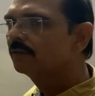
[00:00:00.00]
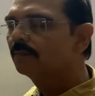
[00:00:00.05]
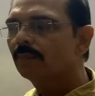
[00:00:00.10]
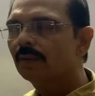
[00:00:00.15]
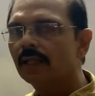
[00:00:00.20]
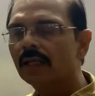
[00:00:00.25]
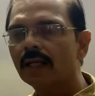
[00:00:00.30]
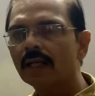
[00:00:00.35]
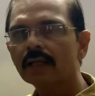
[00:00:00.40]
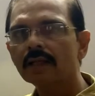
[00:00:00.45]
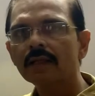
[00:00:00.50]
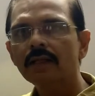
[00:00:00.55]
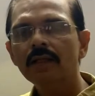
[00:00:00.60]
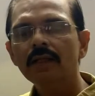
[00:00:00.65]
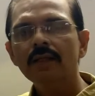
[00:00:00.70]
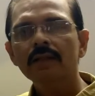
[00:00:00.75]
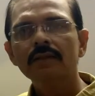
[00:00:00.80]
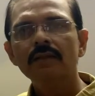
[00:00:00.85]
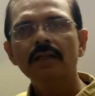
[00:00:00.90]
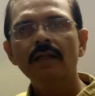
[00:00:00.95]
black,
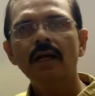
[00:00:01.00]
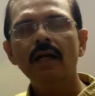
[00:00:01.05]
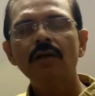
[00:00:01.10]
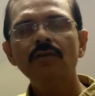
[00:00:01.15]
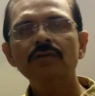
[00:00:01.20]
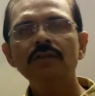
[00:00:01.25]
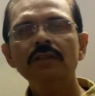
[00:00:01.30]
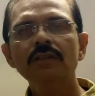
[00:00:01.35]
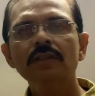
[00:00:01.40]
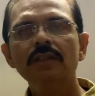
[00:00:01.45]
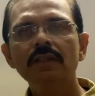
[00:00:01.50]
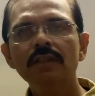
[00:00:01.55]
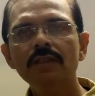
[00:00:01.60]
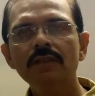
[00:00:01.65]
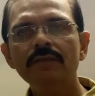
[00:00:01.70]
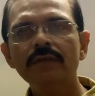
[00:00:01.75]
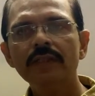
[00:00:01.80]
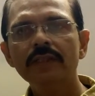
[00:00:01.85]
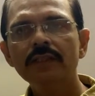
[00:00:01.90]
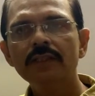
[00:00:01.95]
then how this color
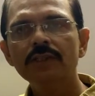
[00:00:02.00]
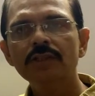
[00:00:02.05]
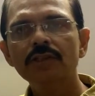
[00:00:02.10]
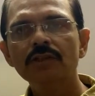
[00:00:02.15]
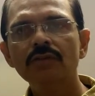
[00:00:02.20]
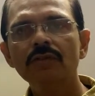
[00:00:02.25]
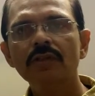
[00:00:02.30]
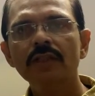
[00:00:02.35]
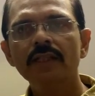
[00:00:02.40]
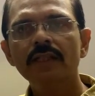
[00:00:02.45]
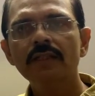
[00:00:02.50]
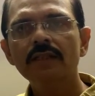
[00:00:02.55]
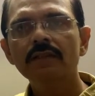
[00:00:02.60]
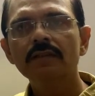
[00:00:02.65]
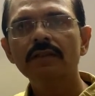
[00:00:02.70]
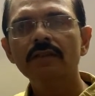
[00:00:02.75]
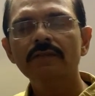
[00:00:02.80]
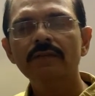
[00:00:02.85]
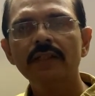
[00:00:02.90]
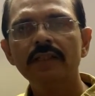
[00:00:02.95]
variation or any
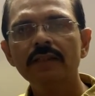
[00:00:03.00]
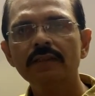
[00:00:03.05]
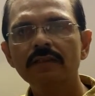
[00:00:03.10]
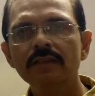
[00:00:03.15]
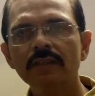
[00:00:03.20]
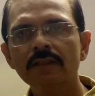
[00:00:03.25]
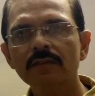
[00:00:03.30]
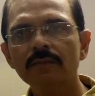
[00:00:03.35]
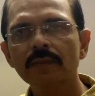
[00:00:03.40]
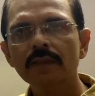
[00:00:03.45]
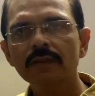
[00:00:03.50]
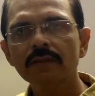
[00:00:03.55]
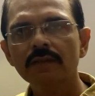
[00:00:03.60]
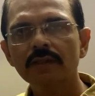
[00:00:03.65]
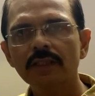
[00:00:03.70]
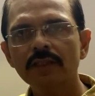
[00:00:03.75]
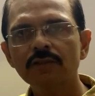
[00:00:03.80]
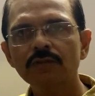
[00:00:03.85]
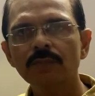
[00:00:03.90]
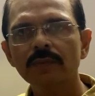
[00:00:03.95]
other variation
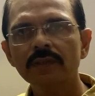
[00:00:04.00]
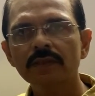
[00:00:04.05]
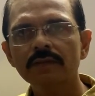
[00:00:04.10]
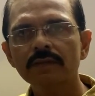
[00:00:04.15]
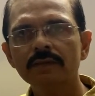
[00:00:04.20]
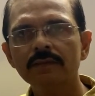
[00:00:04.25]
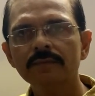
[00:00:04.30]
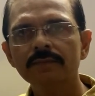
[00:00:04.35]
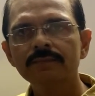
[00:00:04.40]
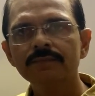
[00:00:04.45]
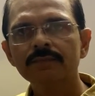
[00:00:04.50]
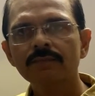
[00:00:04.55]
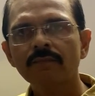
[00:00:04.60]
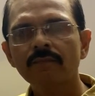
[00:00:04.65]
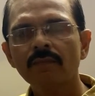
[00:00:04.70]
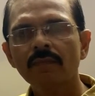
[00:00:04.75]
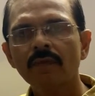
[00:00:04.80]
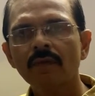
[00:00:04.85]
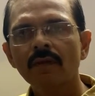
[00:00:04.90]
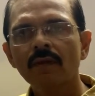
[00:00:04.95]
takes place?
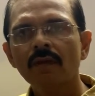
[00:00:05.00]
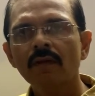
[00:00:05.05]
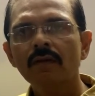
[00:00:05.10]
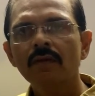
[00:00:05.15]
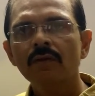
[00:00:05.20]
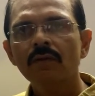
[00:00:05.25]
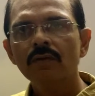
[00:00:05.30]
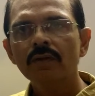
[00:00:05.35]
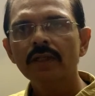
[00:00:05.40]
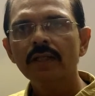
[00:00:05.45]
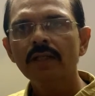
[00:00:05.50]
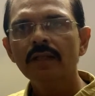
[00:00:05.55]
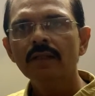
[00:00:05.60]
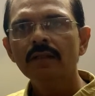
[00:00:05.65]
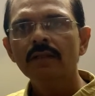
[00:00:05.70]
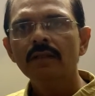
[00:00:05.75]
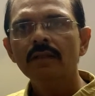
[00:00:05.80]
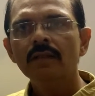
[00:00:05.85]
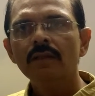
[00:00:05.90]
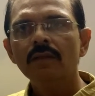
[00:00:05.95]
Okay,
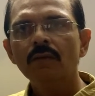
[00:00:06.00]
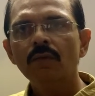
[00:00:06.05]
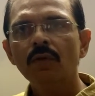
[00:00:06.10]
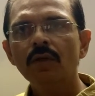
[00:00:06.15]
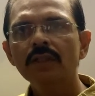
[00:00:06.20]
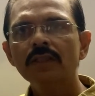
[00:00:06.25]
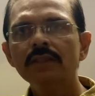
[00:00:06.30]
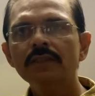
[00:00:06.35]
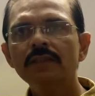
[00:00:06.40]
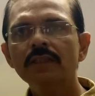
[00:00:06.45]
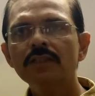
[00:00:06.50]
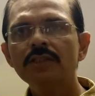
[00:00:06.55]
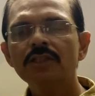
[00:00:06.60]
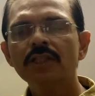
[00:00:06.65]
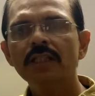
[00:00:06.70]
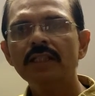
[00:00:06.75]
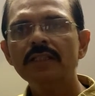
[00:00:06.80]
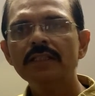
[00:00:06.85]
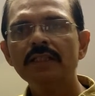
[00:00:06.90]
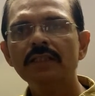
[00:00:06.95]
what is the
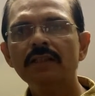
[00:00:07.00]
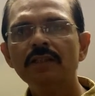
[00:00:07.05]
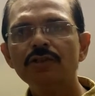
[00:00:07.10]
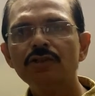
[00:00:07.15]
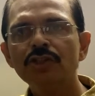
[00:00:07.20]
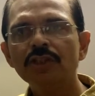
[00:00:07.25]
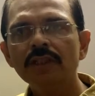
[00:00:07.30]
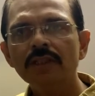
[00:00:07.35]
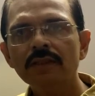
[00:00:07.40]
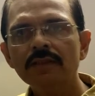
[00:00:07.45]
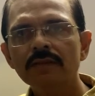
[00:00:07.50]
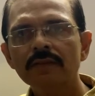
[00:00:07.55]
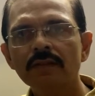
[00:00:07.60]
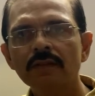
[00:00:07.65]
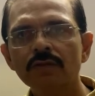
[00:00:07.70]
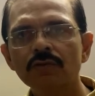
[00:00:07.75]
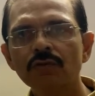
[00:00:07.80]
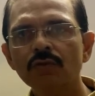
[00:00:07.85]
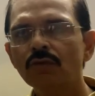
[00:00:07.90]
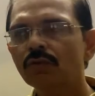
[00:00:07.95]
change in the genes
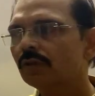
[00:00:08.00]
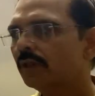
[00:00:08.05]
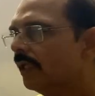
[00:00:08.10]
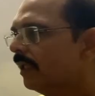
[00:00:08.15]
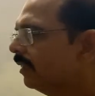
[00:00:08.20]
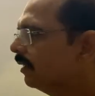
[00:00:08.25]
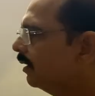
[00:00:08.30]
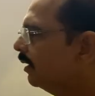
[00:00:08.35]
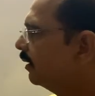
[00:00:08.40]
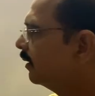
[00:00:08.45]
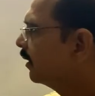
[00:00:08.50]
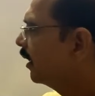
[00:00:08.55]
so that this